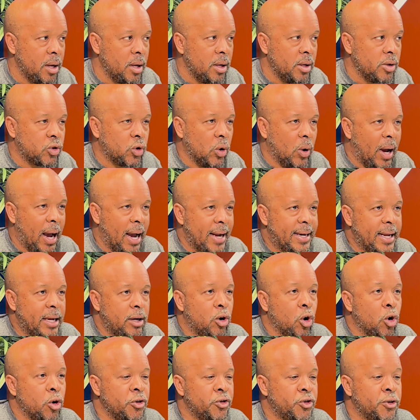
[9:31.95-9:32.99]
So I did
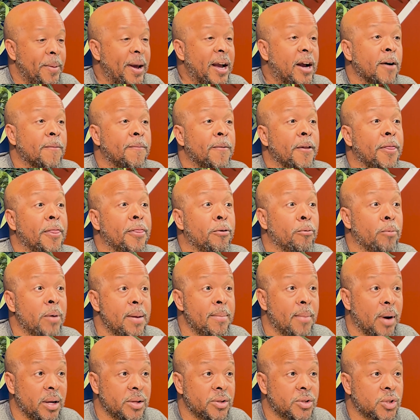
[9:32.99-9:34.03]
go to Jamaica for 3
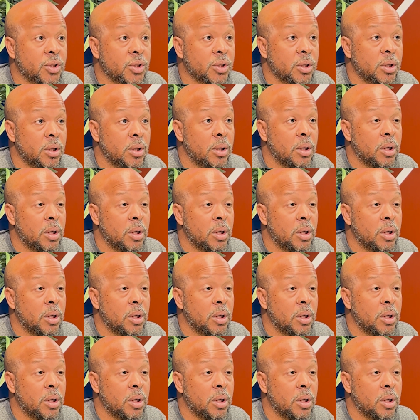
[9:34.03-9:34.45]
months.